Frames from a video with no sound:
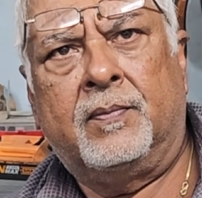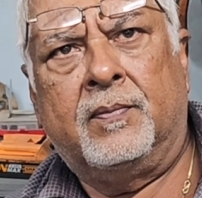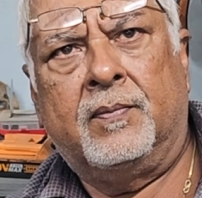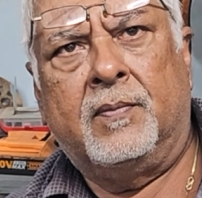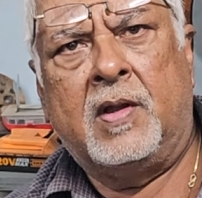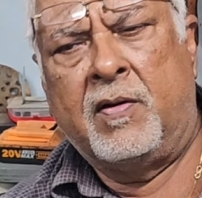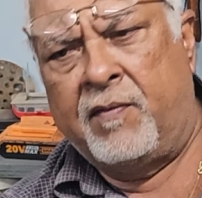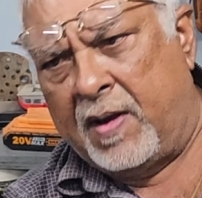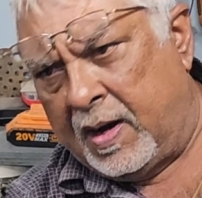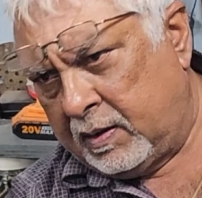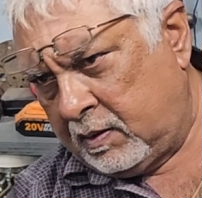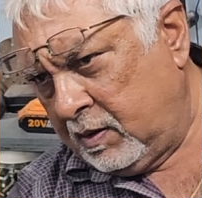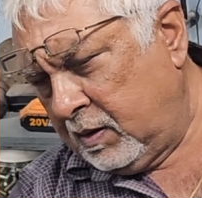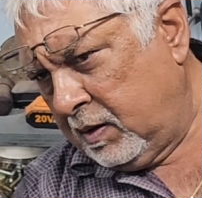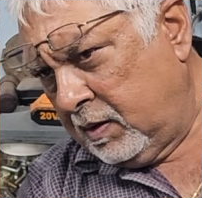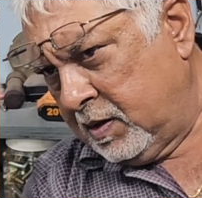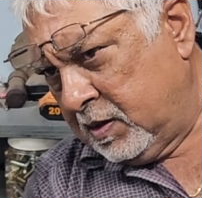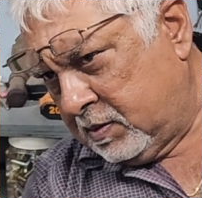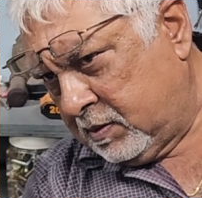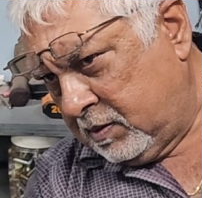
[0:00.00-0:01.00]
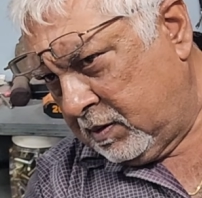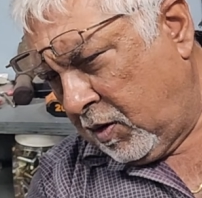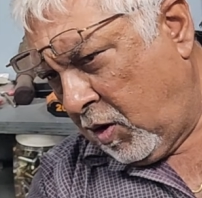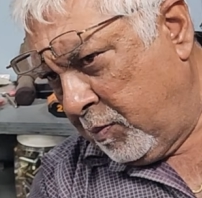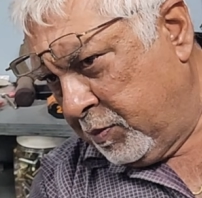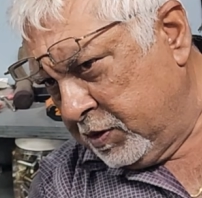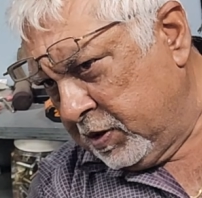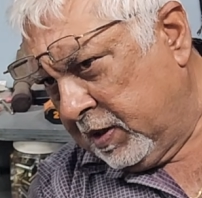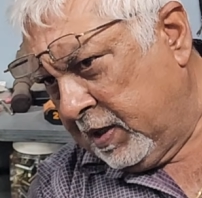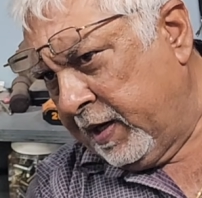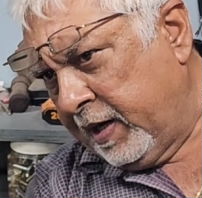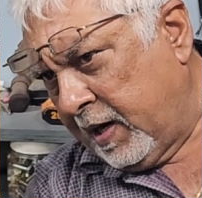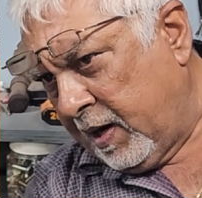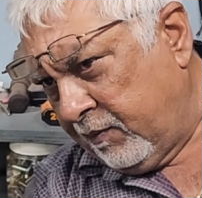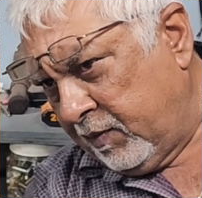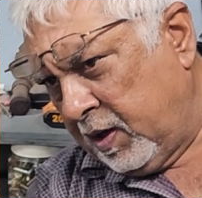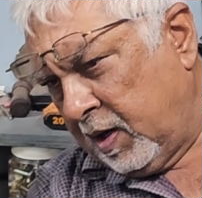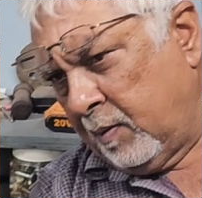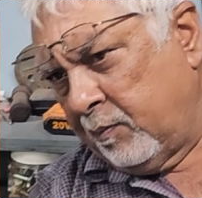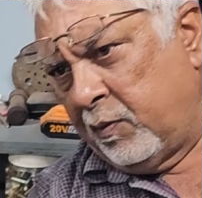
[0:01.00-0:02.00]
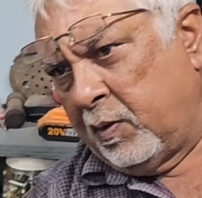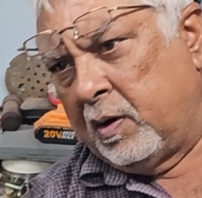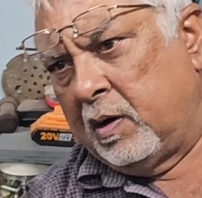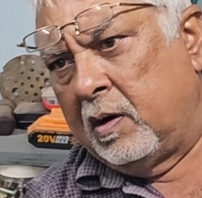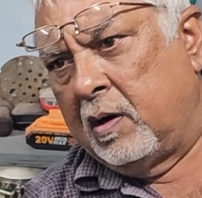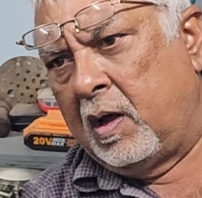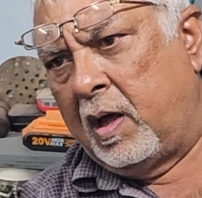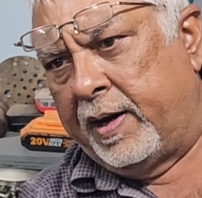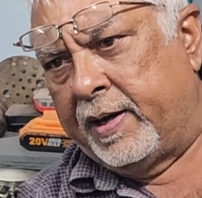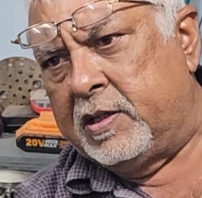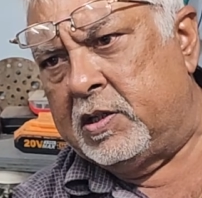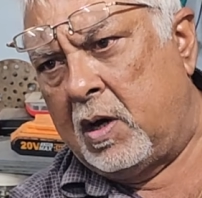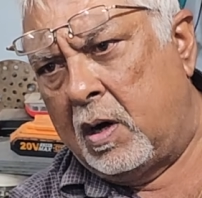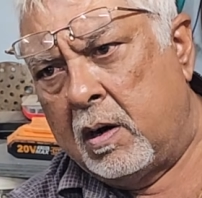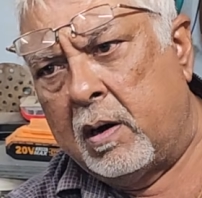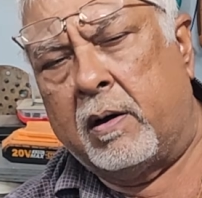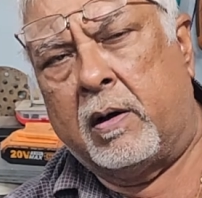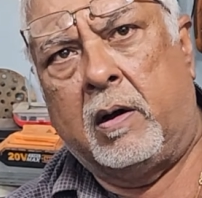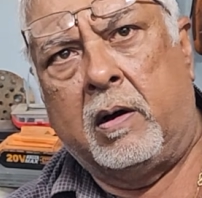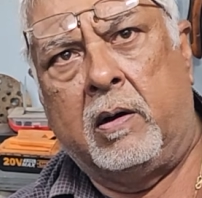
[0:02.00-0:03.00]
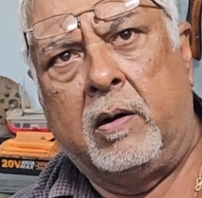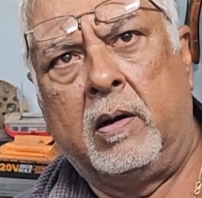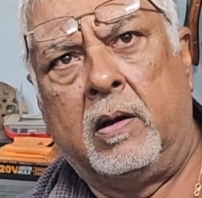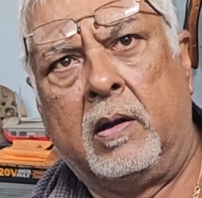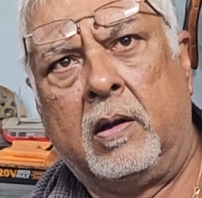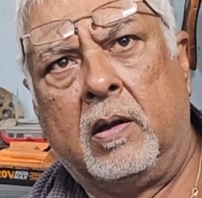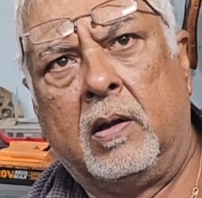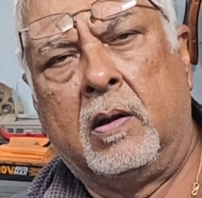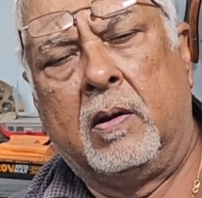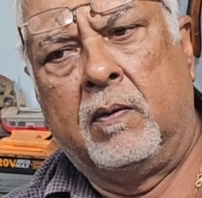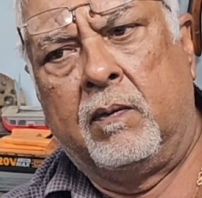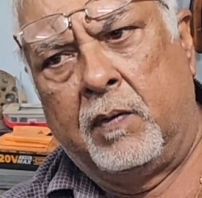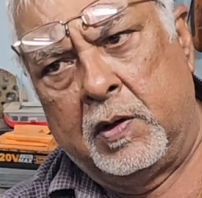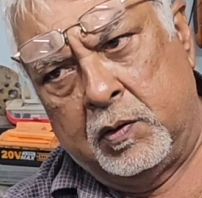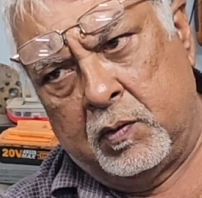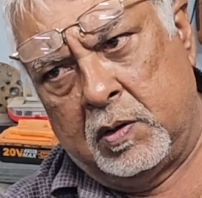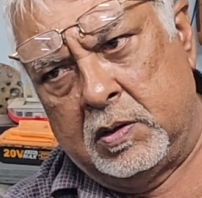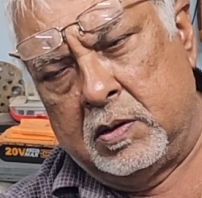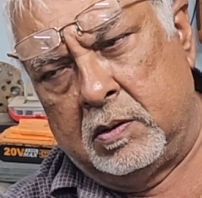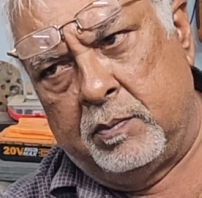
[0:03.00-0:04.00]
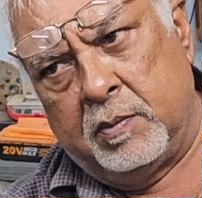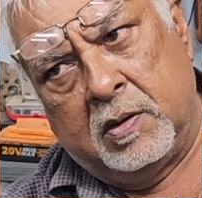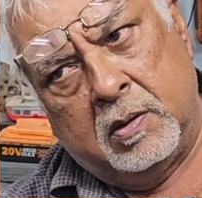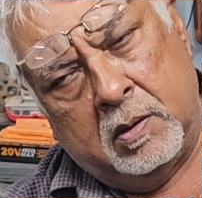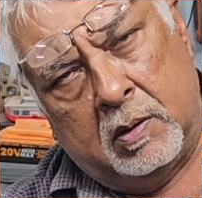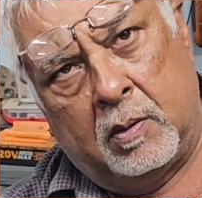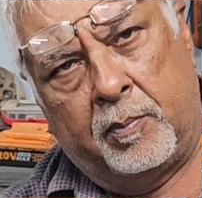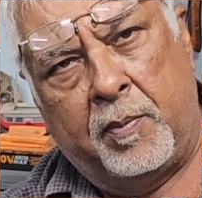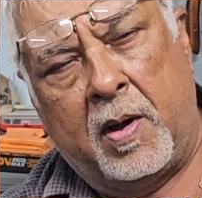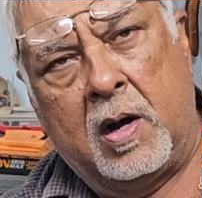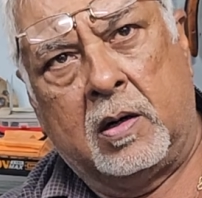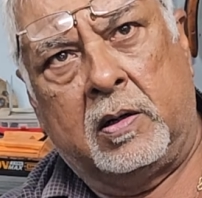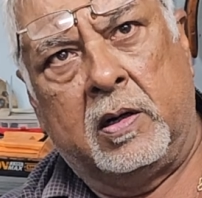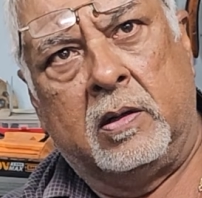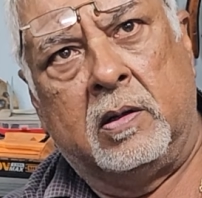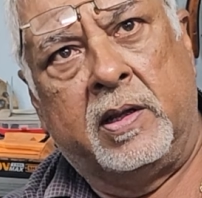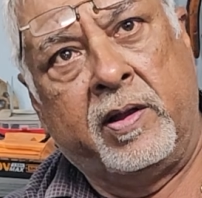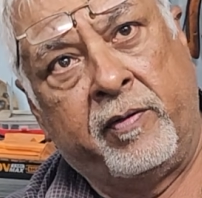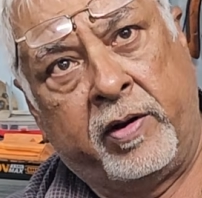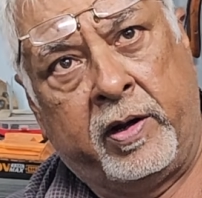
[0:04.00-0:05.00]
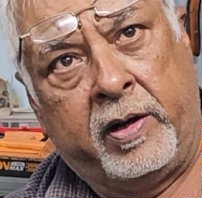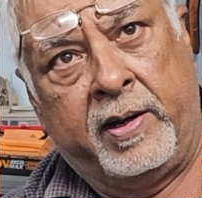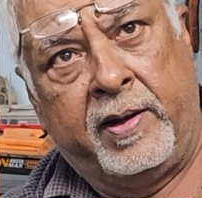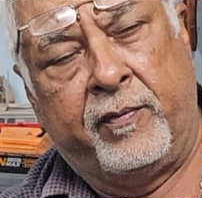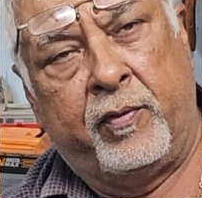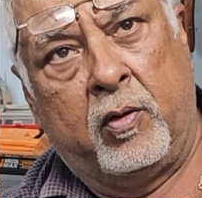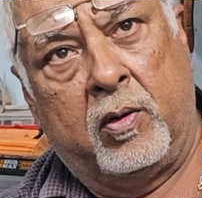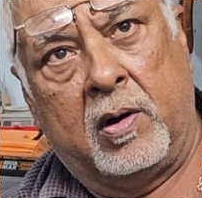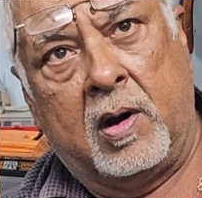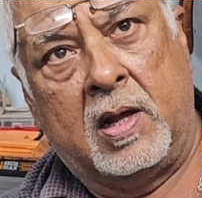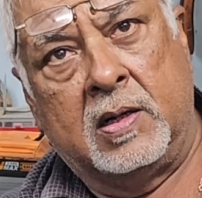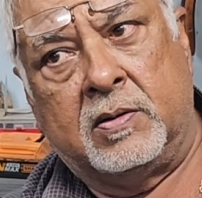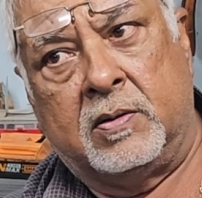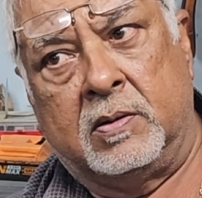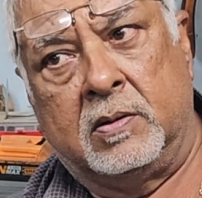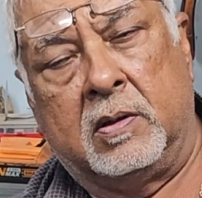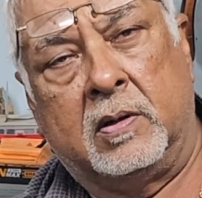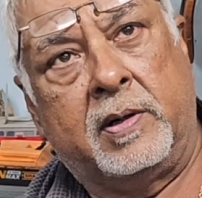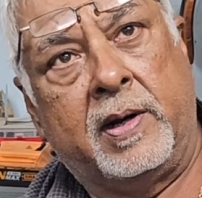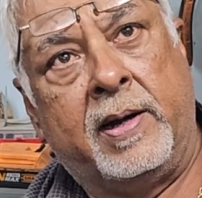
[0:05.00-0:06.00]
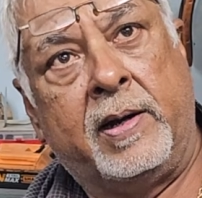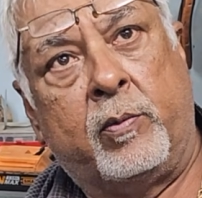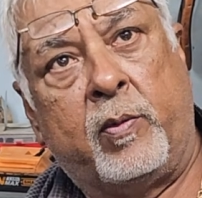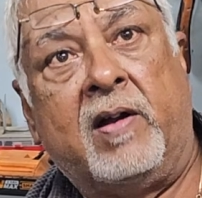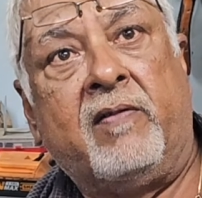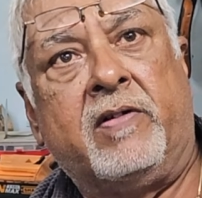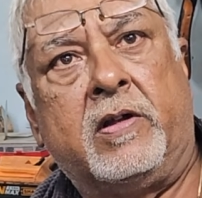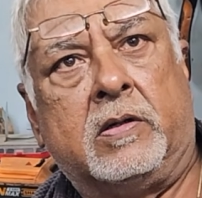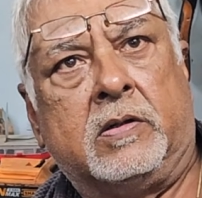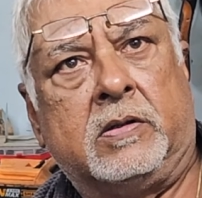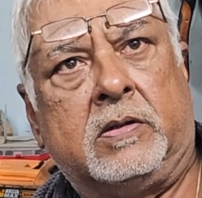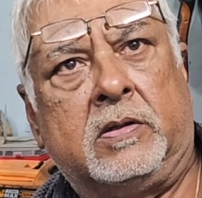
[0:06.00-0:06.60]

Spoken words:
In fact, this opposite lane I've done up on RX 100, which was parked in Devanali for last 10-12 years.